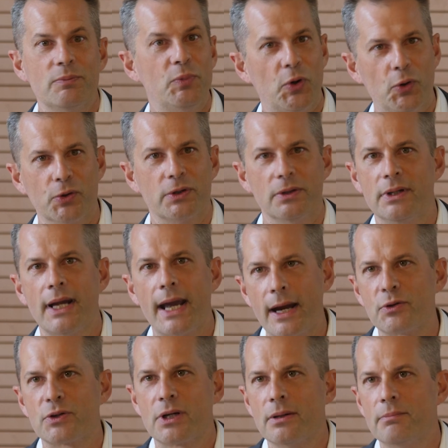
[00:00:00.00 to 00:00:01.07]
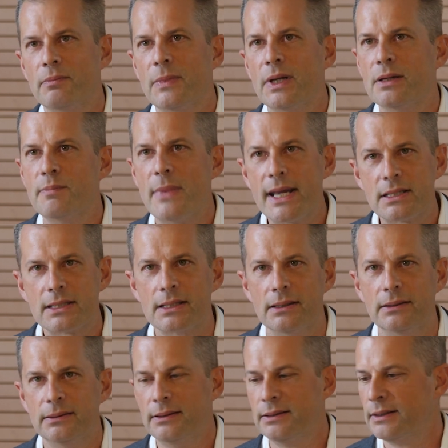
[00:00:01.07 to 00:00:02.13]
important outcome in medicine.